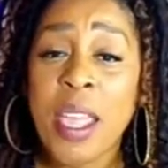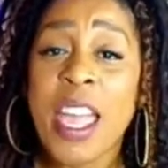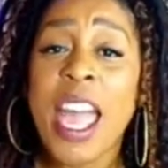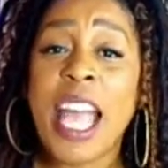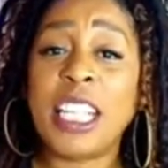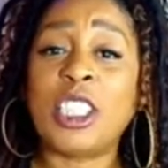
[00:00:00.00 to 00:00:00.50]

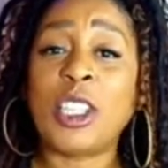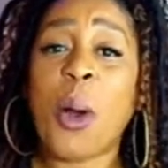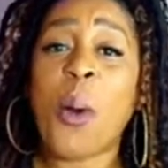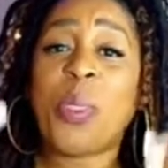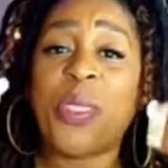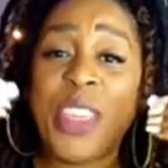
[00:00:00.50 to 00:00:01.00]
And
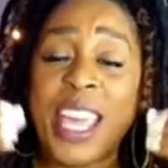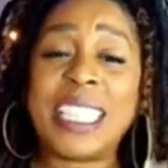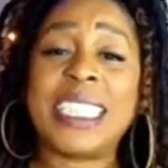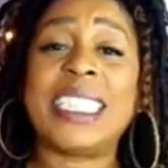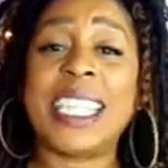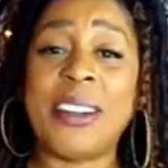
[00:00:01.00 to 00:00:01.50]
so this
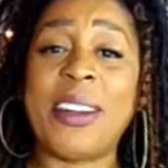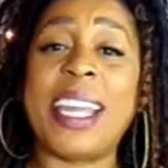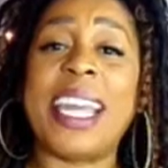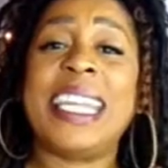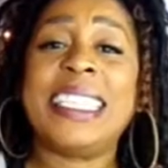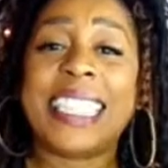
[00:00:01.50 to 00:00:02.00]

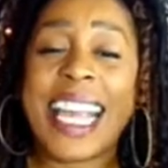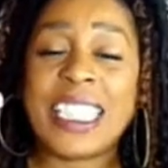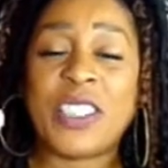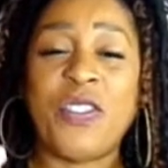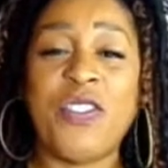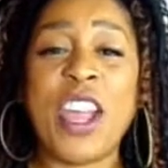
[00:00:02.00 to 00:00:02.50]
series is
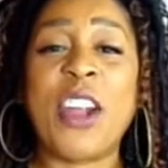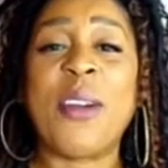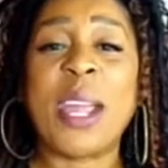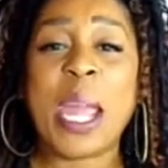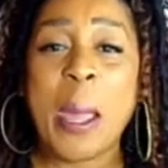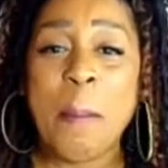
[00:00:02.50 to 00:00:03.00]

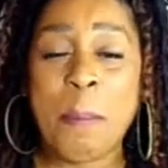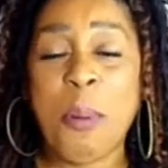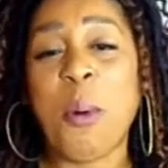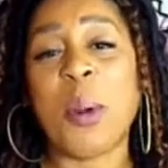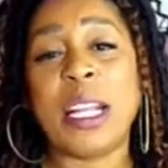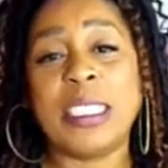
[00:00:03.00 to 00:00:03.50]
very
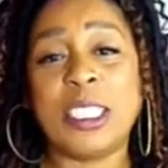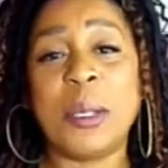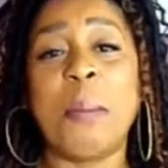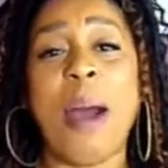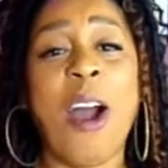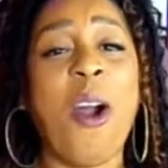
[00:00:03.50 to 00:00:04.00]
important to
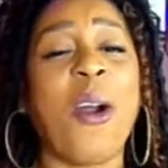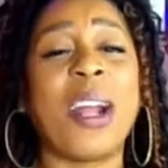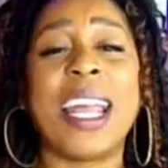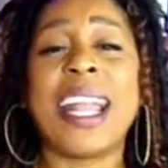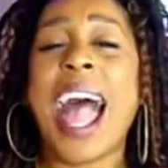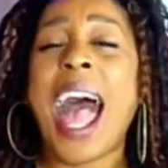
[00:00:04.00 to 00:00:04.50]
my heart, and
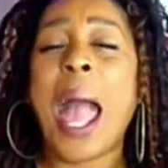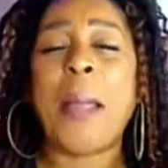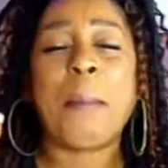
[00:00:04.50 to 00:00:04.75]
I